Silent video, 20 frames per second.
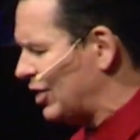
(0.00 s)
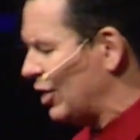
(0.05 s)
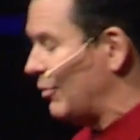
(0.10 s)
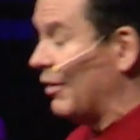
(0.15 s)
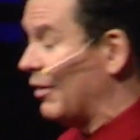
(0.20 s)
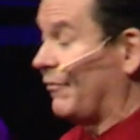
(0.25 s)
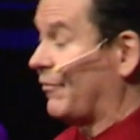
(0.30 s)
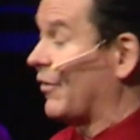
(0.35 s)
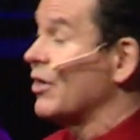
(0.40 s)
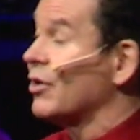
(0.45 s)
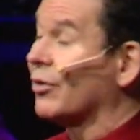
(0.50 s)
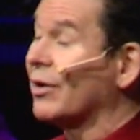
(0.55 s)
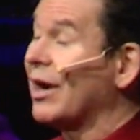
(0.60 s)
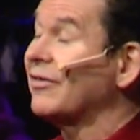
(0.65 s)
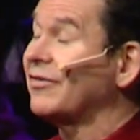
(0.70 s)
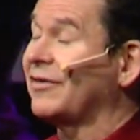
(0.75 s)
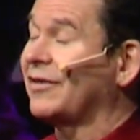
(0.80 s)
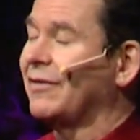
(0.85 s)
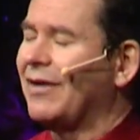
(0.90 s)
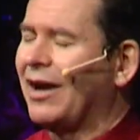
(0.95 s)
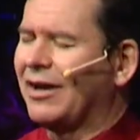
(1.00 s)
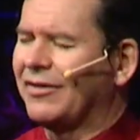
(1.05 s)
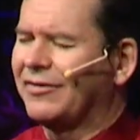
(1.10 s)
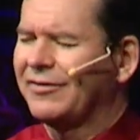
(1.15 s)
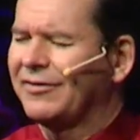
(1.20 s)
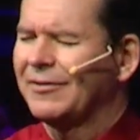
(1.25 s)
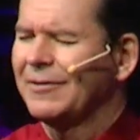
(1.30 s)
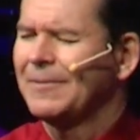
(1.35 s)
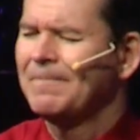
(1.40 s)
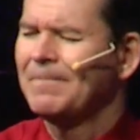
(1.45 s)
you, but for the rest of
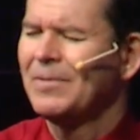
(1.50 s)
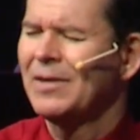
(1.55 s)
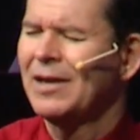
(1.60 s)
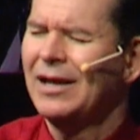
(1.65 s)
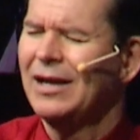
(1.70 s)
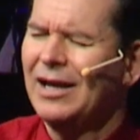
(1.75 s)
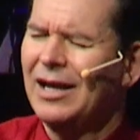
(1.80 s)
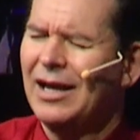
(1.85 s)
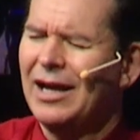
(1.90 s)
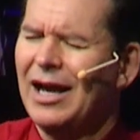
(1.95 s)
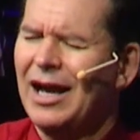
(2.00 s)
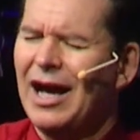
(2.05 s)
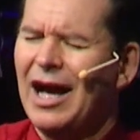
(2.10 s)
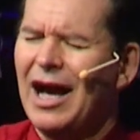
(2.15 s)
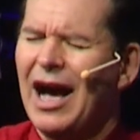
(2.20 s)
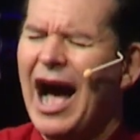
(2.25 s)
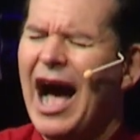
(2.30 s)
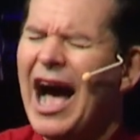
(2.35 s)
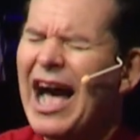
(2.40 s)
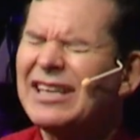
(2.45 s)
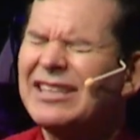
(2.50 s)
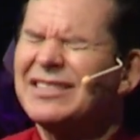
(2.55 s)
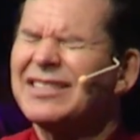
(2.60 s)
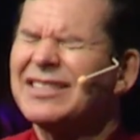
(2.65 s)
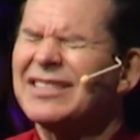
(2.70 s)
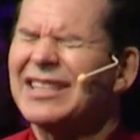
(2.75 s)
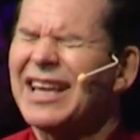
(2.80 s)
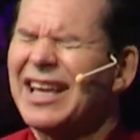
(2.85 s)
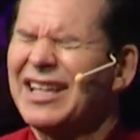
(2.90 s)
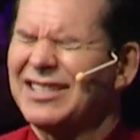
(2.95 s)
us. I
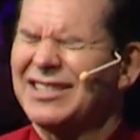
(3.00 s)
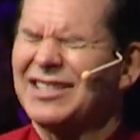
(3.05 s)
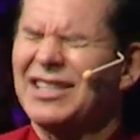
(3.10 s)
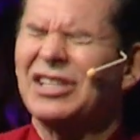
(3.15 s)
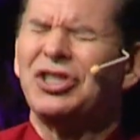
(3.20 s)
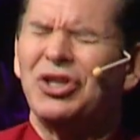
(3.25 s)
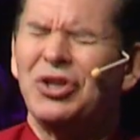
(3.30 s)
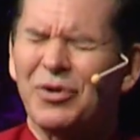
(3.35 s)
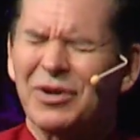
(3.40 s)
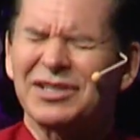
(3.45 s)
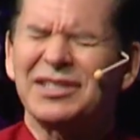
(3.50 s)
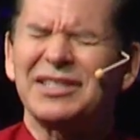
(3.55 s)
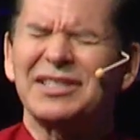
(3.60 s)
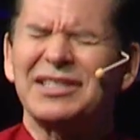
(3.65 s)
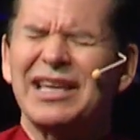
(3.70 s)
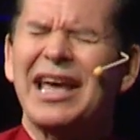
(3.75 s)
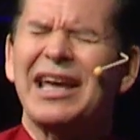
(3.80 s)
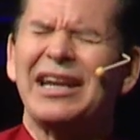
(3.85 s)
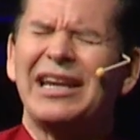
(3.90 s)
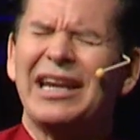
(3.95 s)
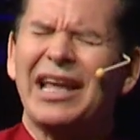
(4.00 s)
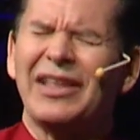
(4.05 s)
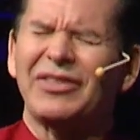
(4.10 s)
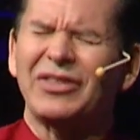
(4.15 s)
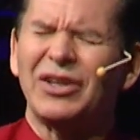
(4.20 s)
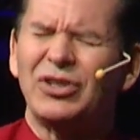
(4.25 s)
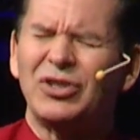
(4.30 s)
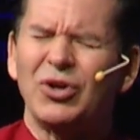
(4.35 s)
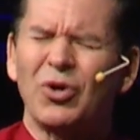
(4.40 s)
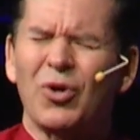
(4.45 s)
sense that you are standing at
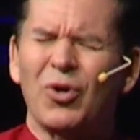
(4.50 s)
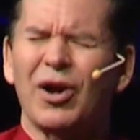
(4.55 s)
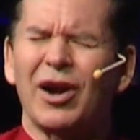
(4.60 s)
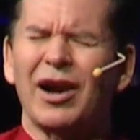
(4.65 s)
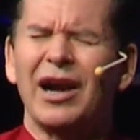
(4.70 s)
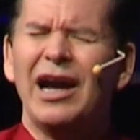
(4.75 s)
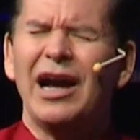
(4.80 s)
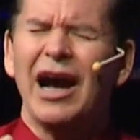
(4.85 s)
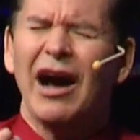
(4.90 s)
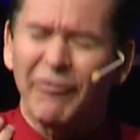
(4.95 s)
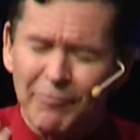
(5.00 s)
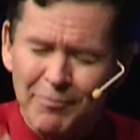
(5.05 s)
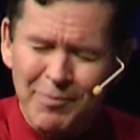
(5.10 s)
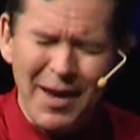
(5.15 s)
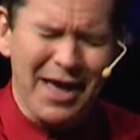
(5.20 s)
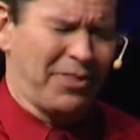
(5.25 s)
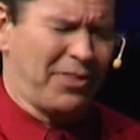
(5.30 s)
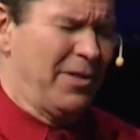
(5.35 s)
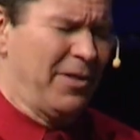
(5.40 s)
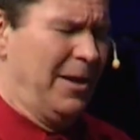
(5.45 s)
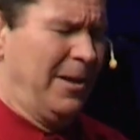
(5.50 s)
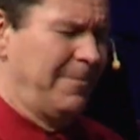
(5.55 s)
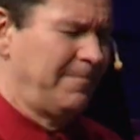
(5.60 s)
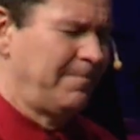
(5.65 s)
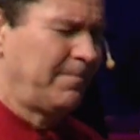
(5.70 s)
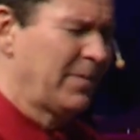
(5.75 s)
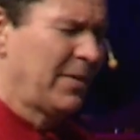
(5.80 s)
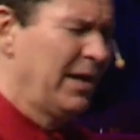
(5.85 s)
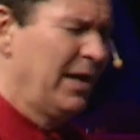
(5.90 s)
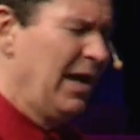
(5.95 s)
the door of Bethel
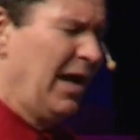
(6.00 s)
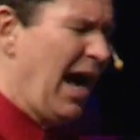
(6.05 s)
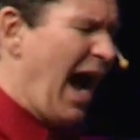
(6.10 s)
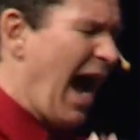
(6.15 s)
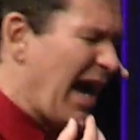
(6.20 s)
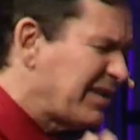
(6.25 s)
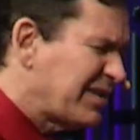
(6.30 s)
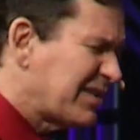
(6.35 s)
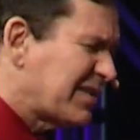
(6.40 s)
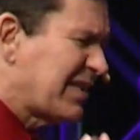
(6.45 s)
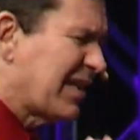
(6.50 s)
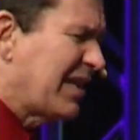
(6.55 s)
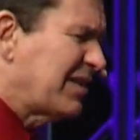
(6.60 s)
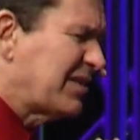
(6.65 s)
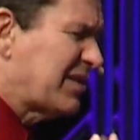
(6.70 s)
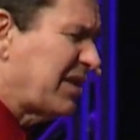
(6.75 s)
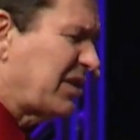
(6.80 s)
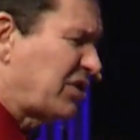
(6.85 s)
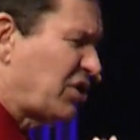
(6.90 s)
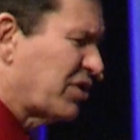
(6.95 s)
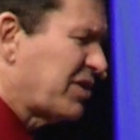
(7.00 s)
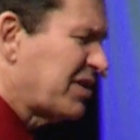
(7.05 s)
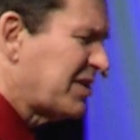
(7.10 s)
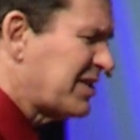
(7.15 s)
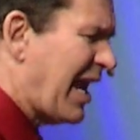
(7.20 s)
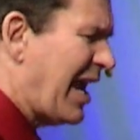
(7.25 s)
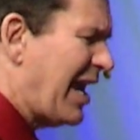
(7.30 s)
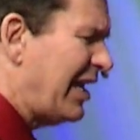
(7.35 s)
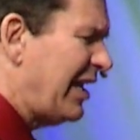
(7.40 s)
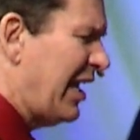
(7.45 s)
I sense that you're
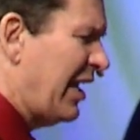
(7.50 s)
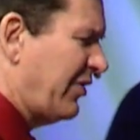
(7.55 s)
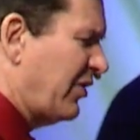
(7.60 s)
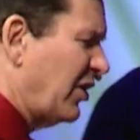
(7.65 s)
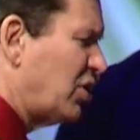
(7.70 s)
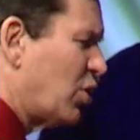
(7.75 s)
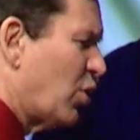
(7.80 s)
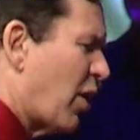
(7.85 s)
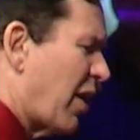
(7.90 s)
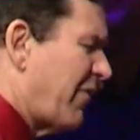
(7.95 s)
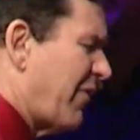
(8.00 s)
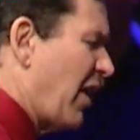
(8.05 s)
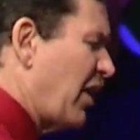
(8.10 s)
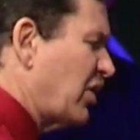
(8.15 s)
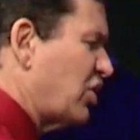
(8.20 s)
standing at the door of our